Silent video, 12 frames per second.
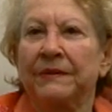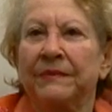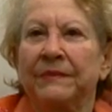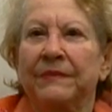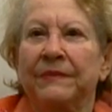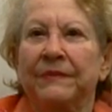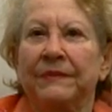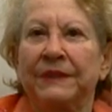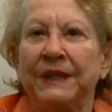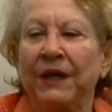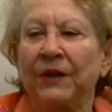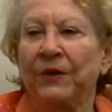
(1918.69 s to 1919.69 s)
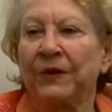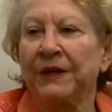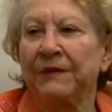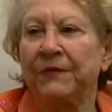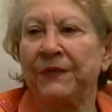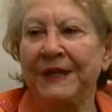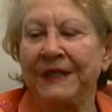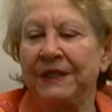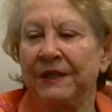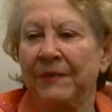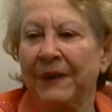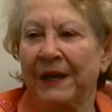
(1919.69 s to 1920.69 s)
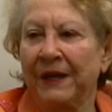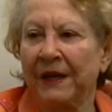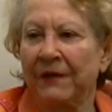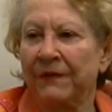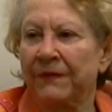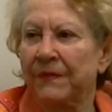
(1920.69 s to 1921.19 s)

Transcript: and tell her in feet about how.